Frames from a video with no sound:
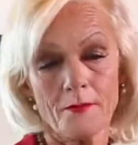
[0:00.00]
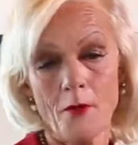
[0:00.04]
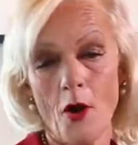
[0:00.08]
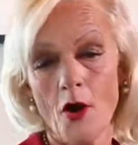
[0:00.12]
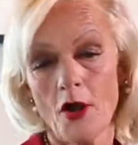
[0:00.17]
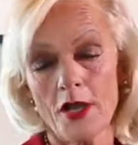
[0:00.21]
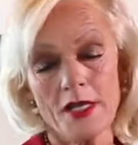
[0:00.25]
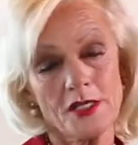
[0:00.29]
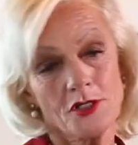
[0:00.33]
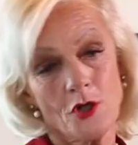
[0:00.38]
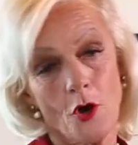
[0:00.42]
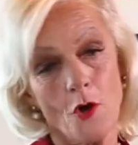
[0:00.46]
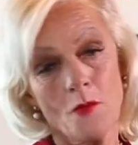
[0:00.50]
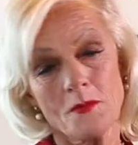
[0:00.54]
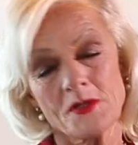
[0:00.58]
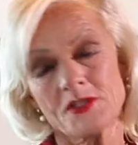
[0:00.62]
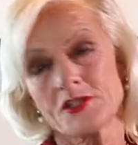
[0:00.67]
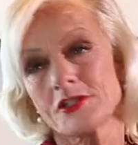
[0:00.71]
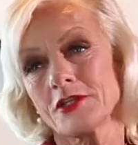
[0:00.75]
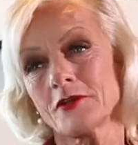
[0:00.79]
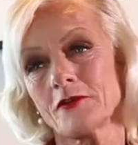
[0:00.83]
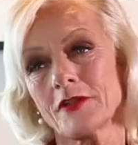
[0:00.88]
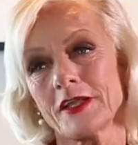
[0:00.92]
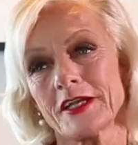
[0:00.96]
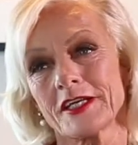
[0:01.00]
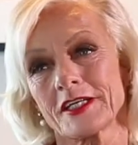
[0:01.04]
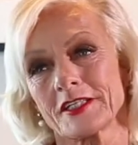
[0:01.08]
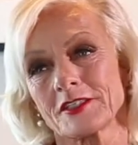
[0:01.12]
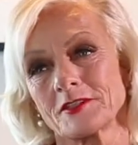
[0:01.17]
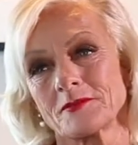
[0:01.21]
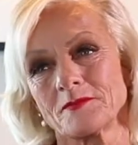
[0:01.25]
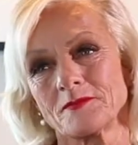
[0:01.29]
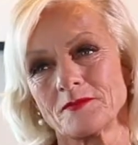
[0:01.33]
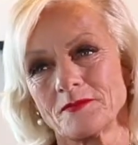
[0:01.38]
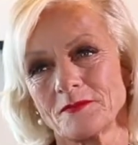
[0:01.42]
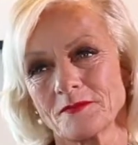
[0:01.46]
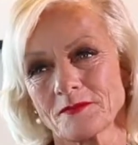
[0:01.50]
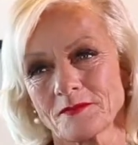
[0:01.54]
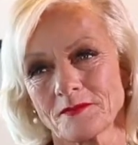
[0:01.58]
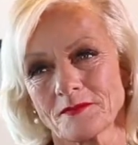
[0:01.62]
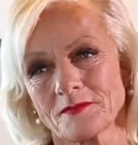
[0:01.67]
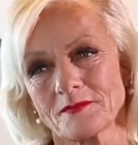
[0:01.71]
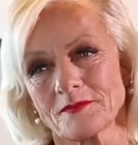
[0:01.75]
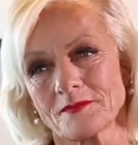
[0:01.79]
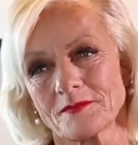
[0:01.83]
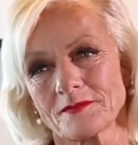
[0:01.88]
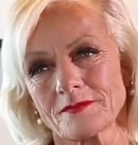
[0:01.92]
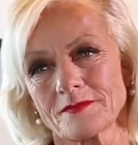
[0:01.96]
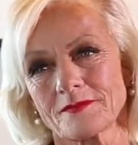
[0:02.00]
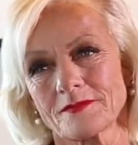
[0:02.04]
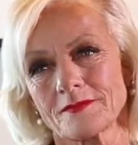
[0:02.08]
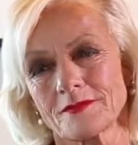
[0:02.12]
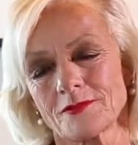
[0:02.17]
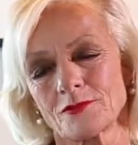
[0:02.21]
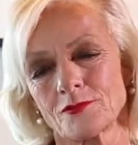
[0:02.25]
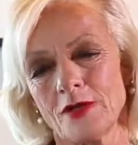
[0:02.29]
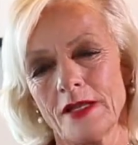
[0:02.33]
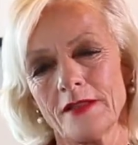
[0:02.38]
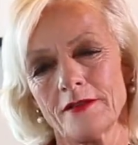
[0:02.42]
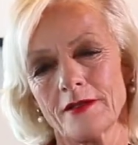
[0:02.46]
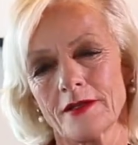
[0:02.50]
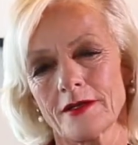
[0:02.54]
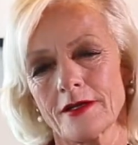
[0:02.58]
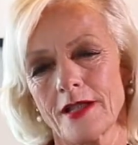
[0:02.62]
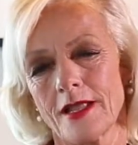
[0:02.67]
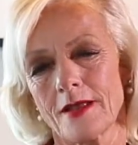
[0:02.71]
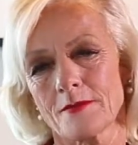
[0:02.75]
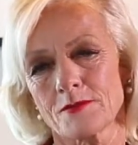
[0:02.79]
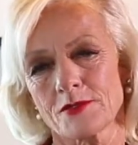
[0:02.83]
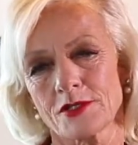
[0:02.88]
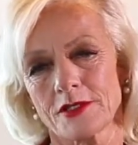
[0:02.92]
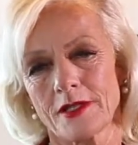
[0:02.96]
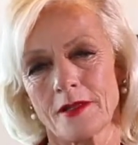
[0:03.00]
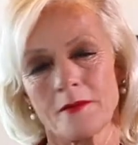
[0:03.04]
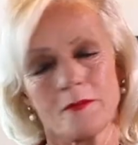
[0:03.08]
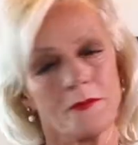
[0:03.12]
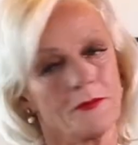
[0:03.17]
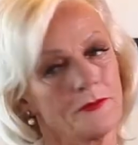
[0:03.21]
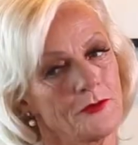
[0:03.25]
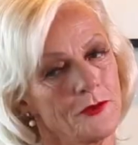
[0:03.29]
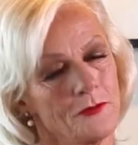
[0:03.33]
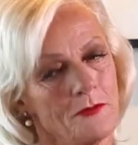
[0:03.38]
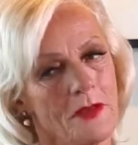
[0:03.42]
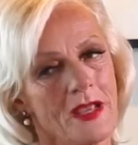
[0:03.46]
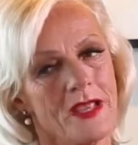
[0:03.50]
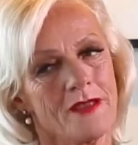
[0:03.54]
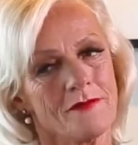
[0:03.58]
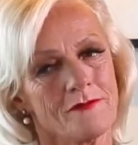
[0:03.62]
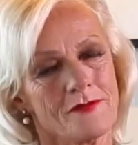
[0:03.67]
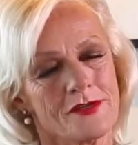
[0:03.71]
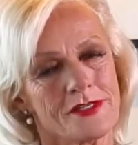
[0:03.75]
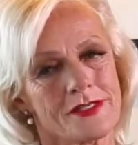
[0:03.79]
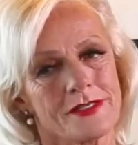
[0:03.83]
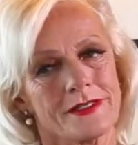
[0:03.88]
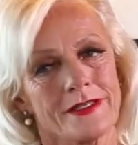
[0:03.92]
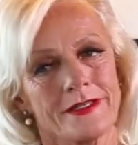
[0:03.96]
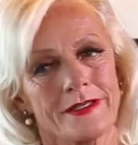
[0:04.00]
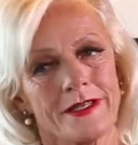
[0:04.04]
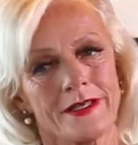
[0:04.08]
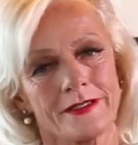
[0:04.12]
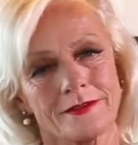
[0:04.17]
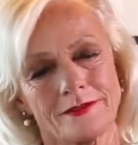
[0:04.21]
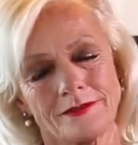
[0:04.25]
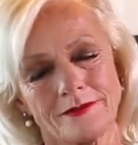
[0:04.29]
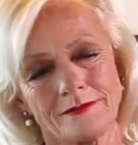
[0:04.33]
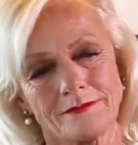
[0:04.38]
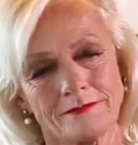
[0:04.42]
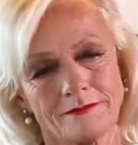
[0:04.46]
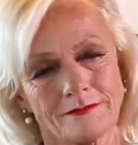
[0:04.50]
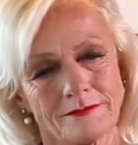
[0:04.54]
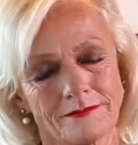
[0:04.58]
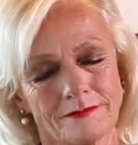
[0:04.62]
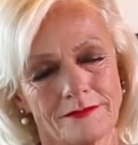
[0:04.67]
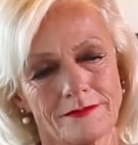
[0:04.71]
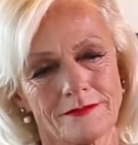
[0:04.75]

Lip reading: His home is still there, right there in Amsterdam. You may have visited it. Yeah.